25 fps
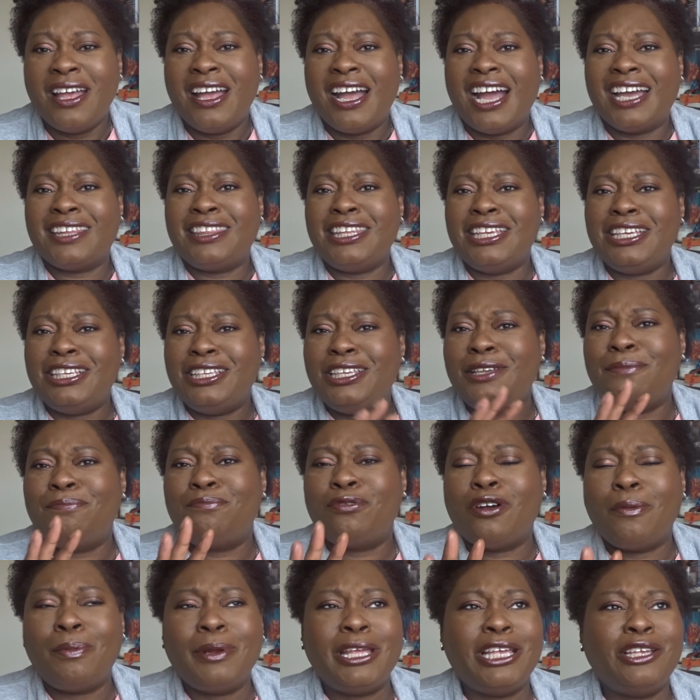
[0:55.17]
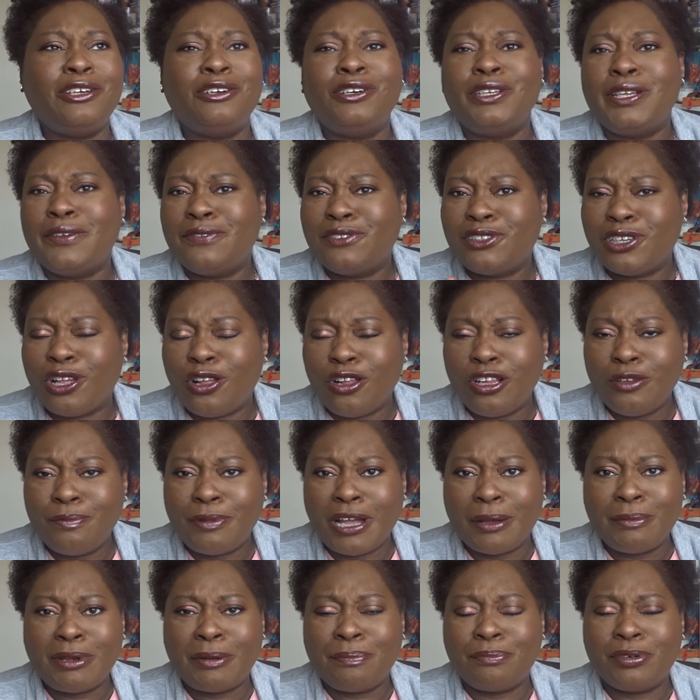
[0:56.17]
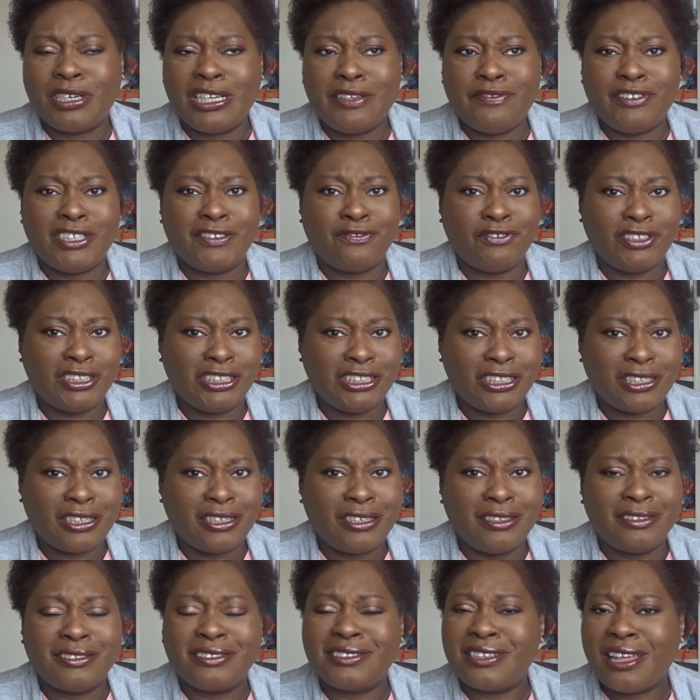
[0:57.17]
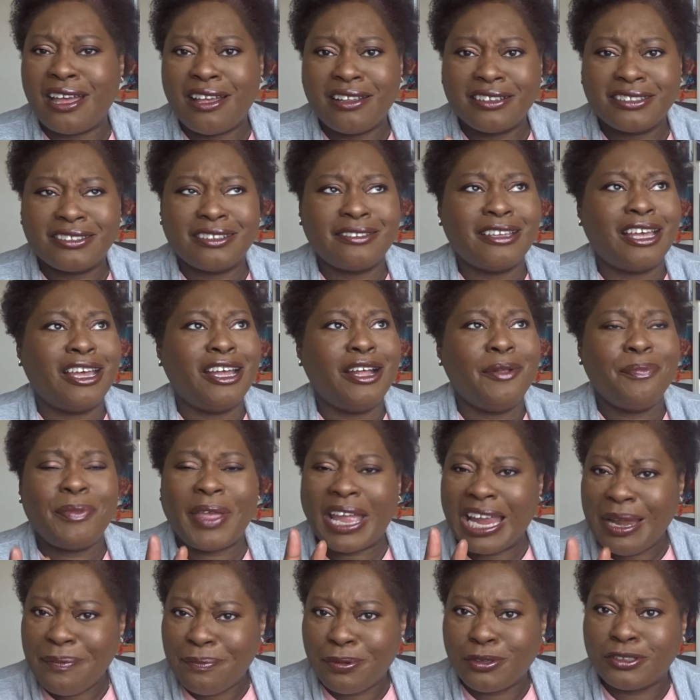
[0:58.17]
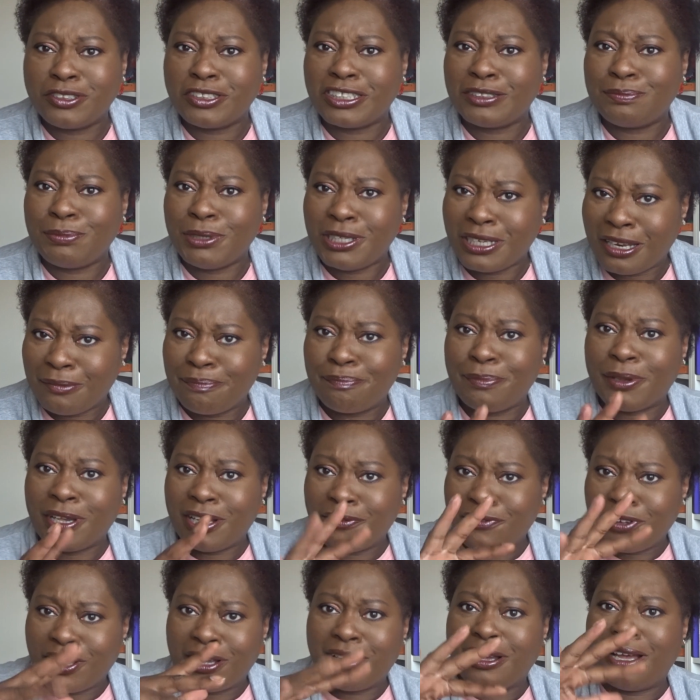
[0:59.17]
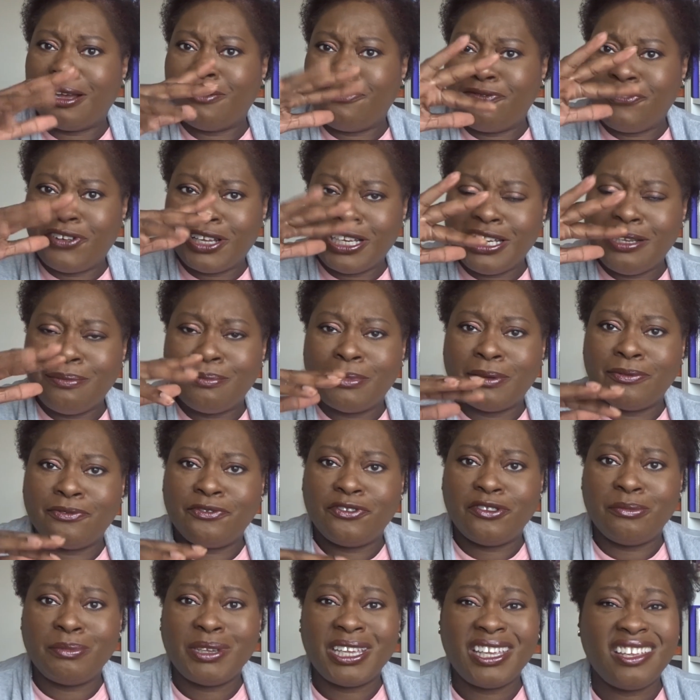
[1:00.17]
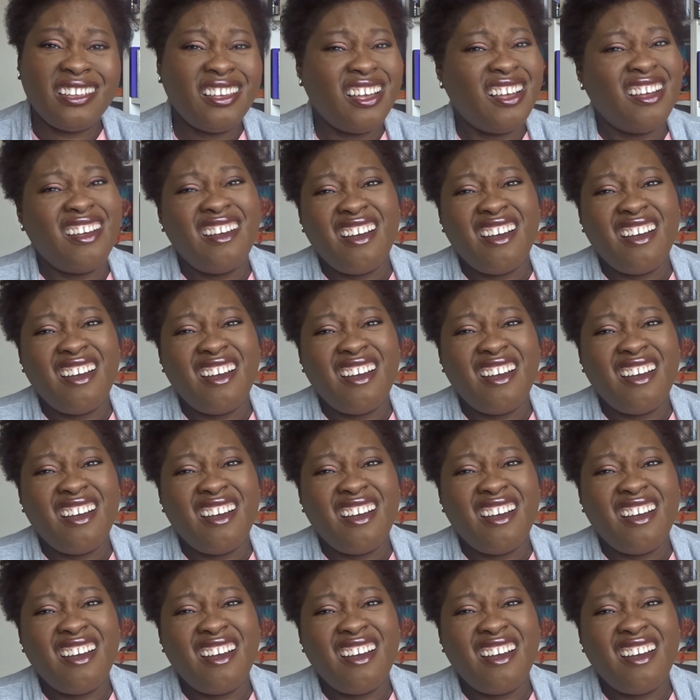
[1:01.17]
I think you probably could have told by my previous videos that April's just been a bit of a funny month for me.